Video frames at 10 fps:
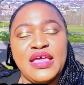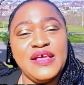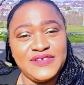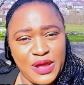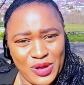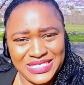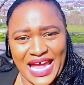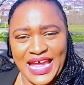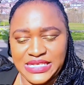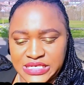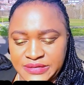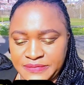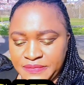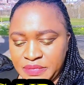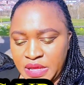If someone died,
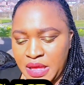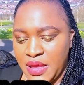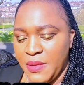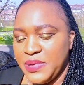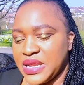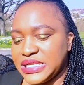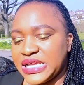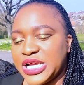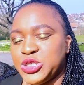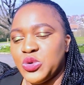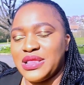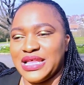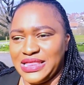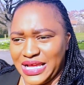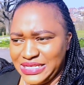be rest assured
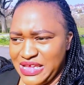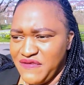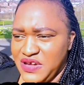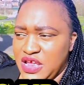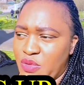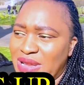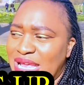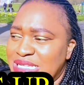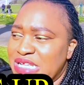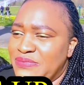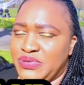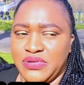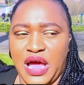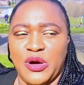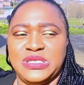that that evening when I sleep,
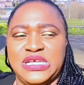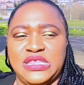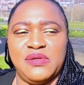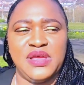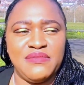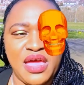I'll see them in my